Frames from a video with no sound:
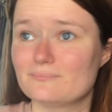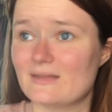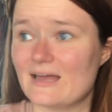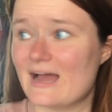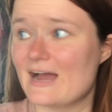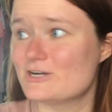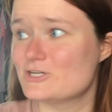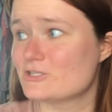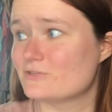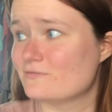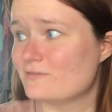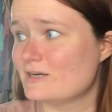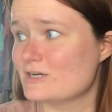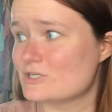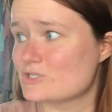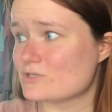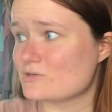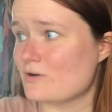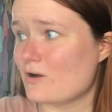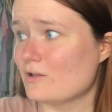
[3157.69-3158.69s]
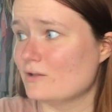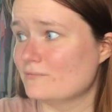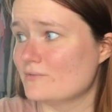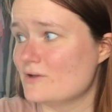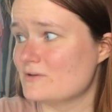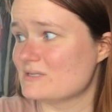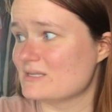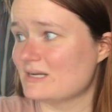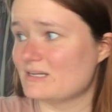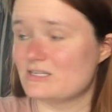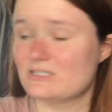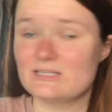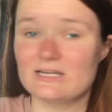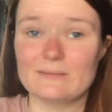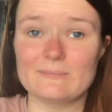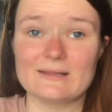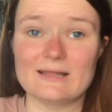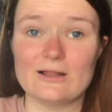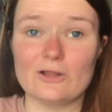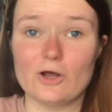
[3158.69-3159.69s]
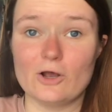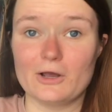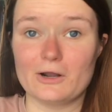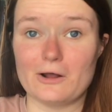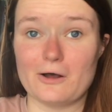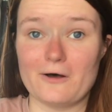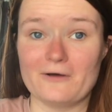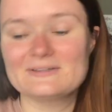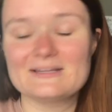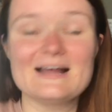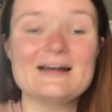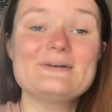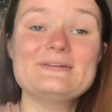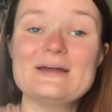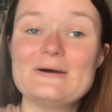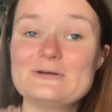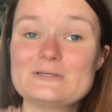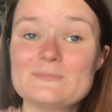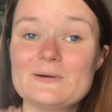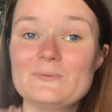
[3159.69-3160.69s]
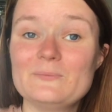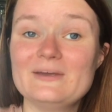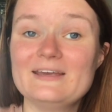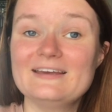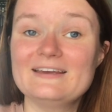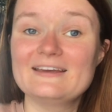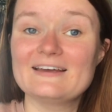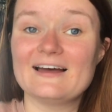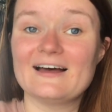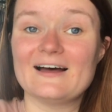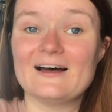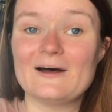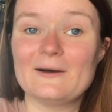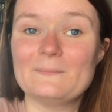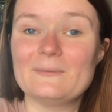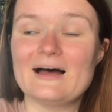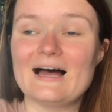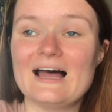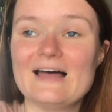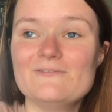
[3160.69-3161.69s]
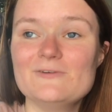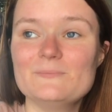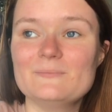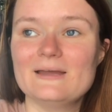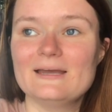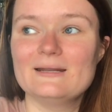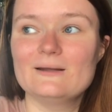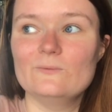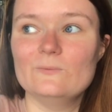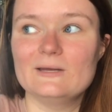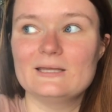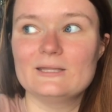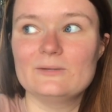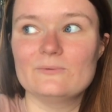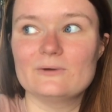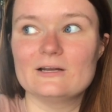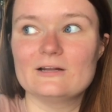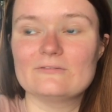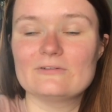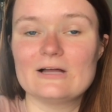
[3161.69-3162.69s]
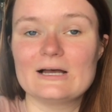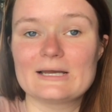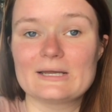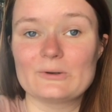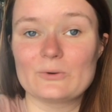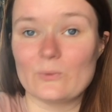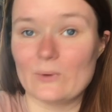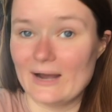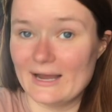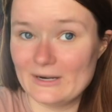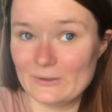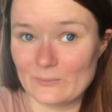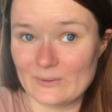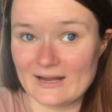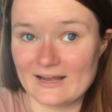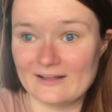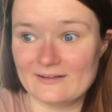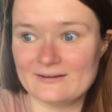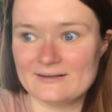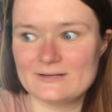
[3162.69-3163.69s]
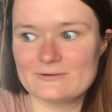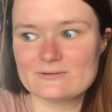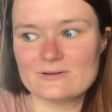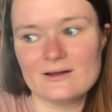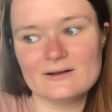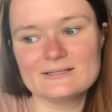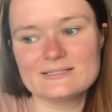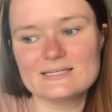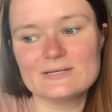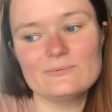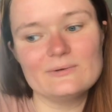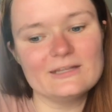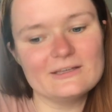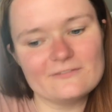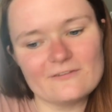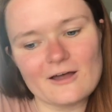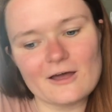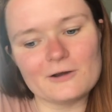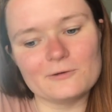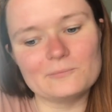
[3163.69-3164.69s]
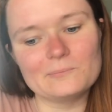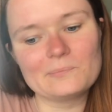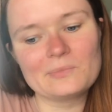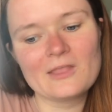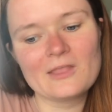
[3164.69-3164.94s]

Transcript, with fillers: I just finished all of those and it didn't take me that long at all. That, that was my week. Um, I haven't made a weekly reading vlog in quite a while and it was honestly really fun.